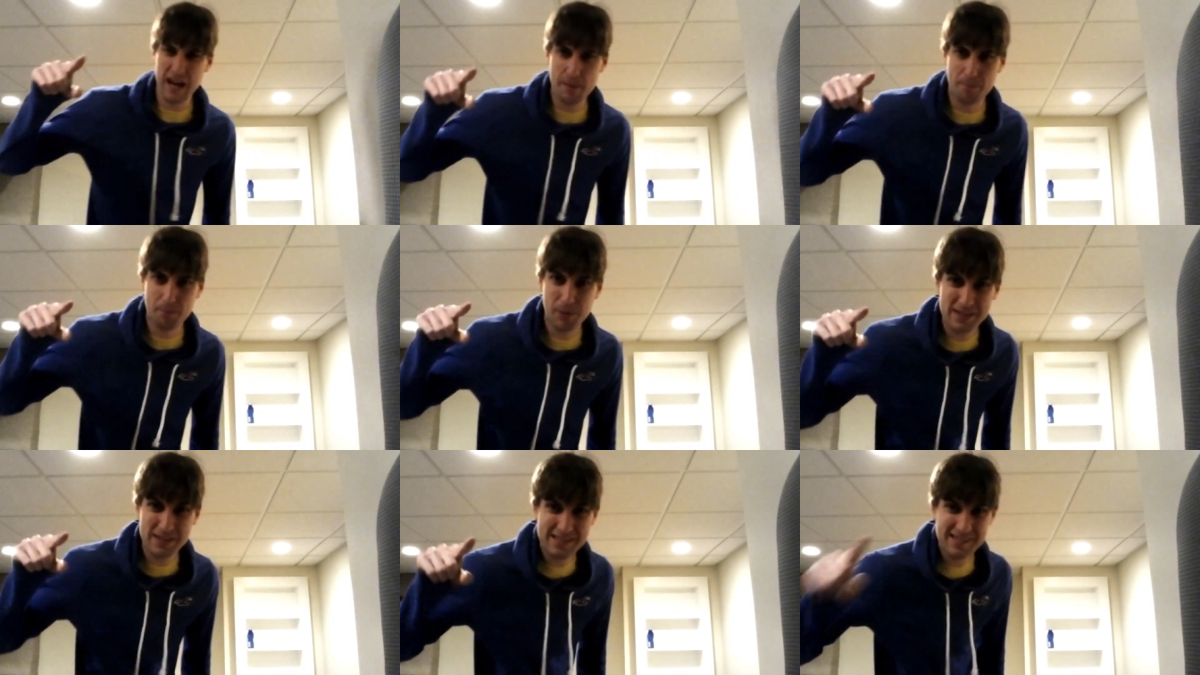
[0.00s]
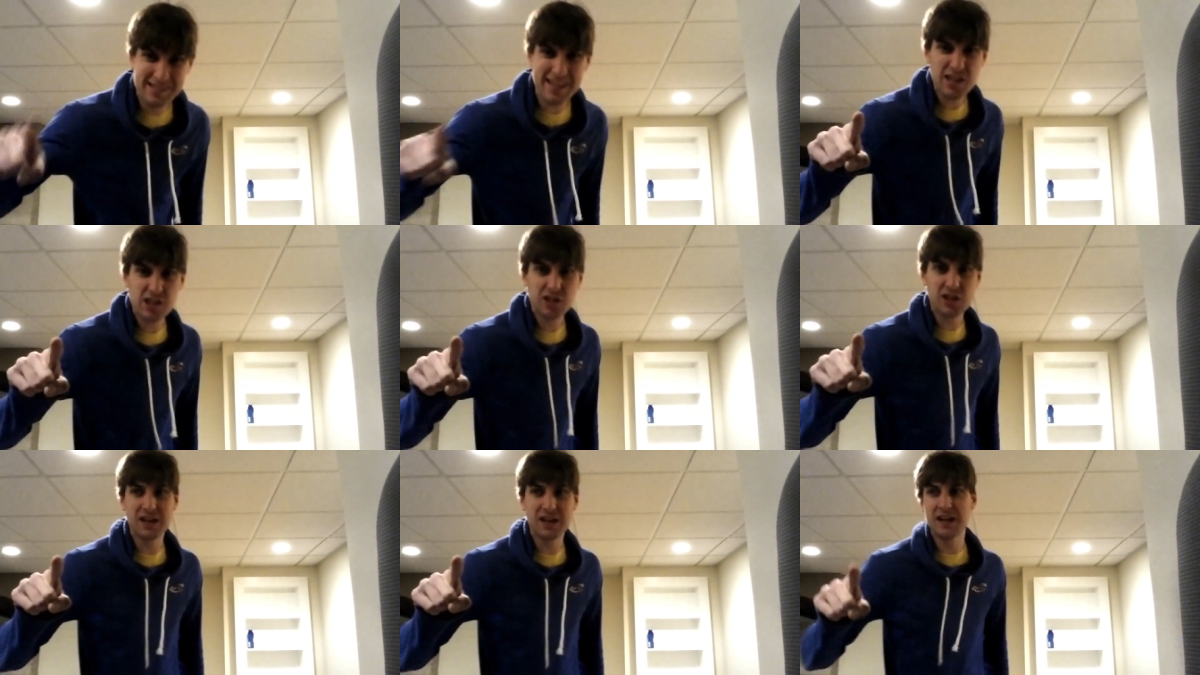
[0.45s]
in a
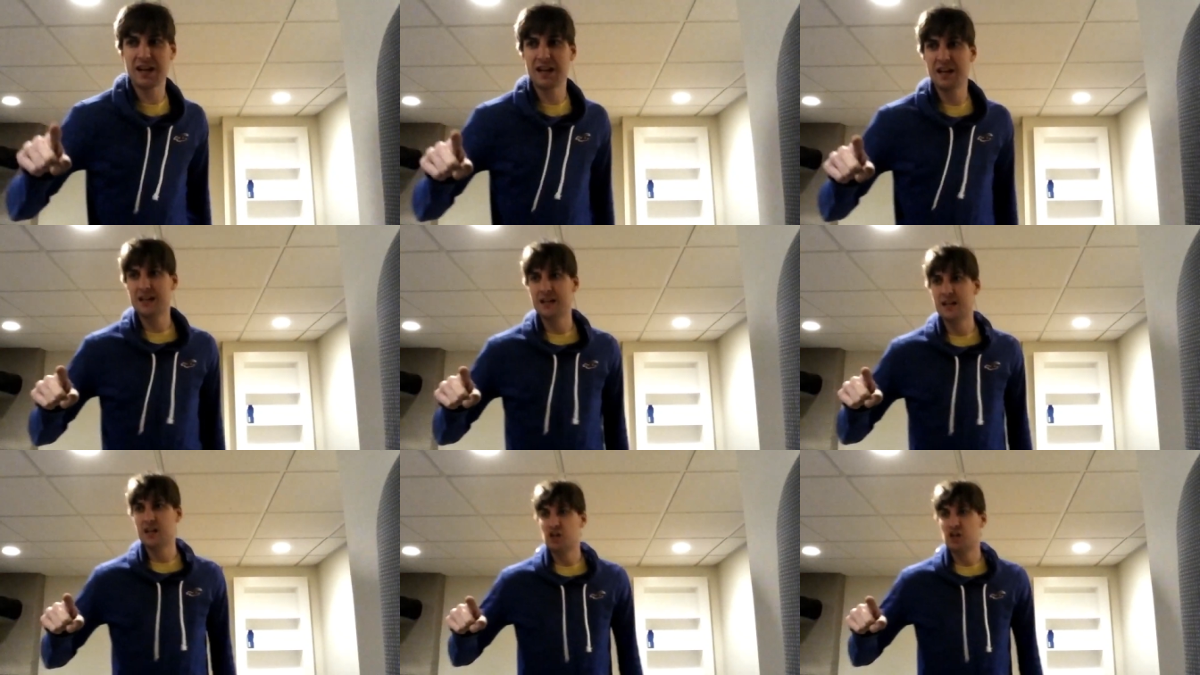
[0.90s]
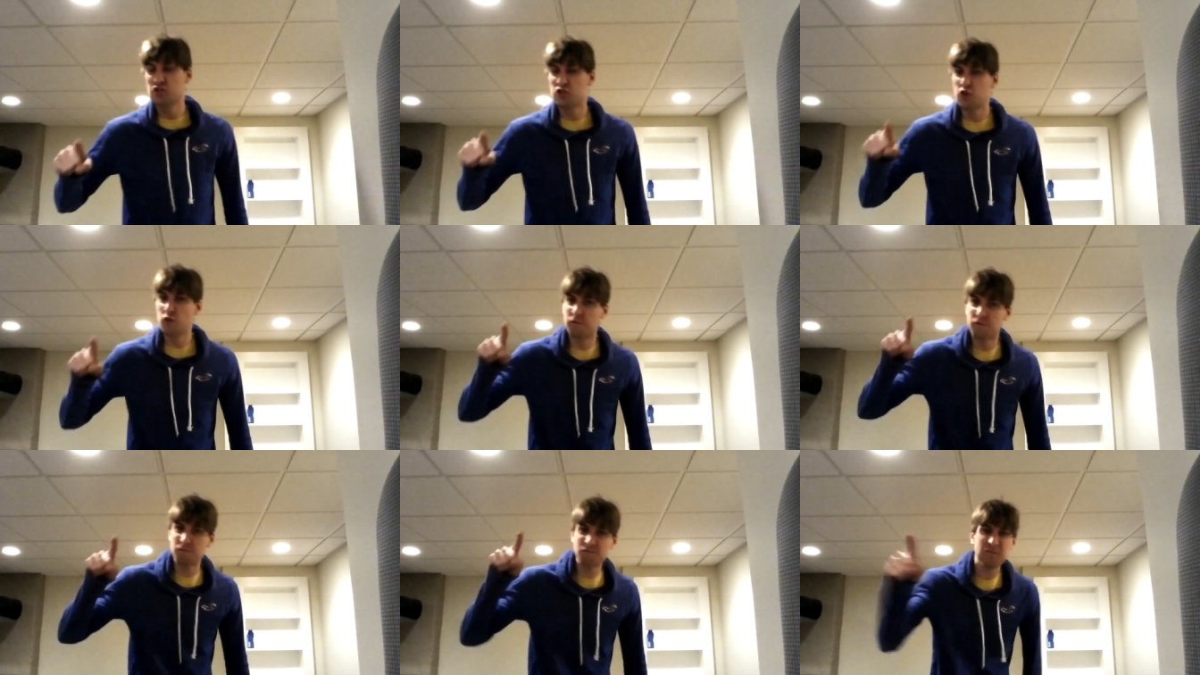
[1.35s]
position
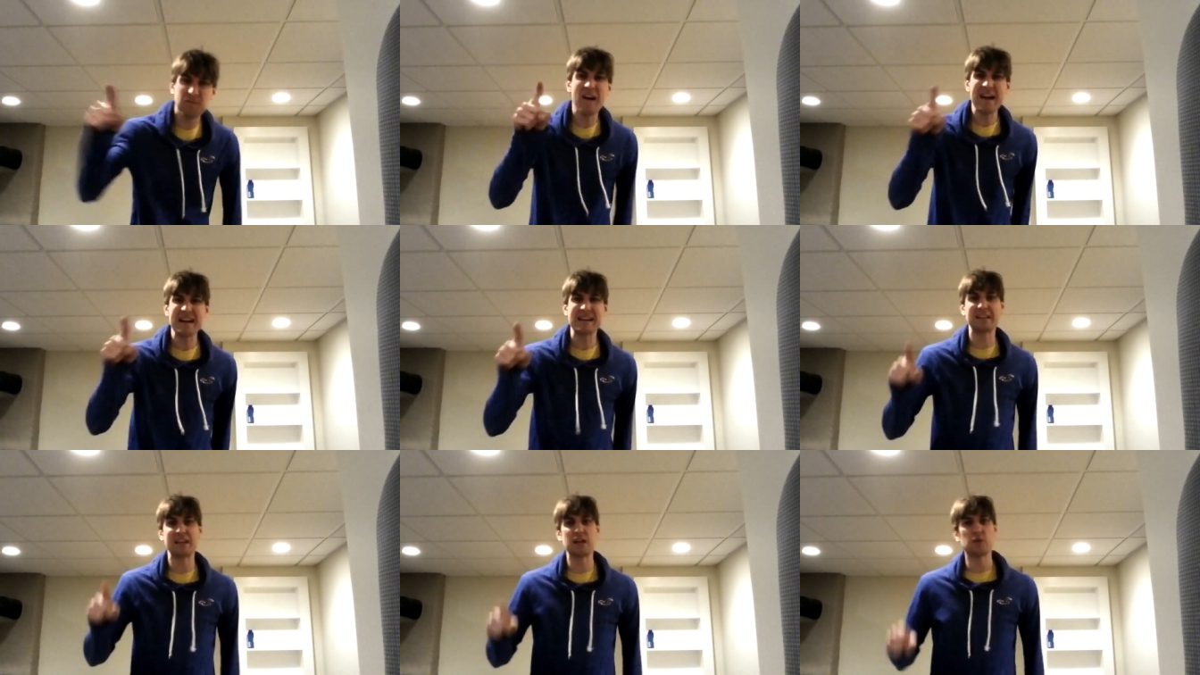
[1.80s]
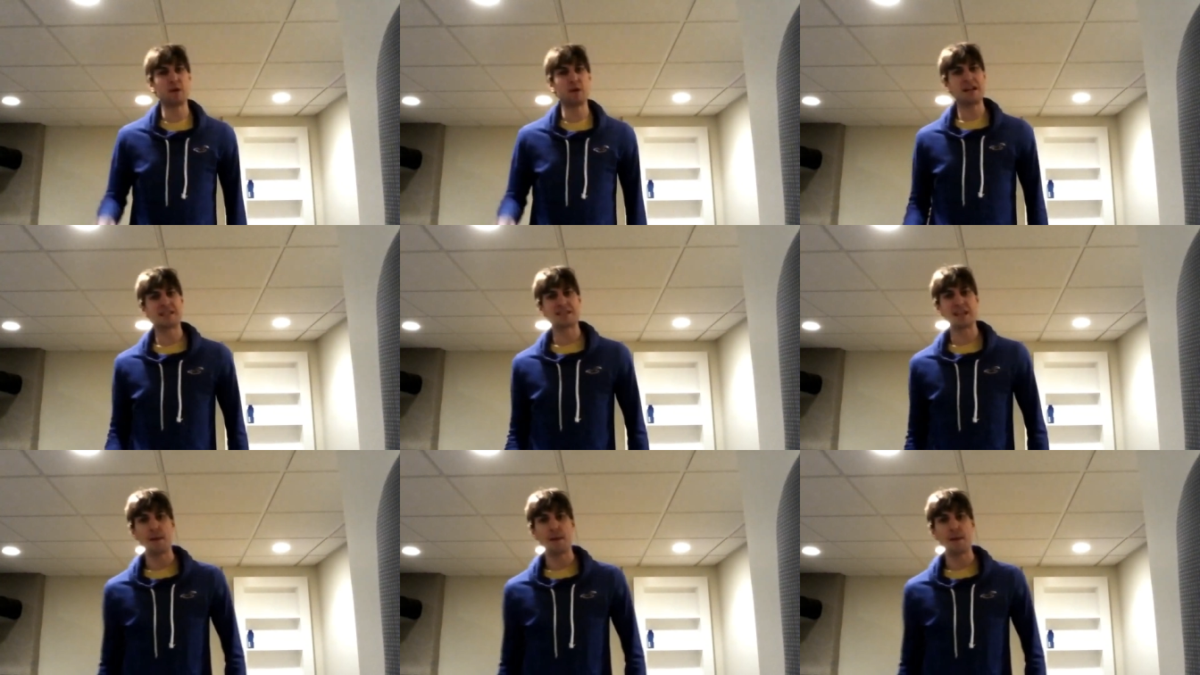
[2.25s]
to finally reach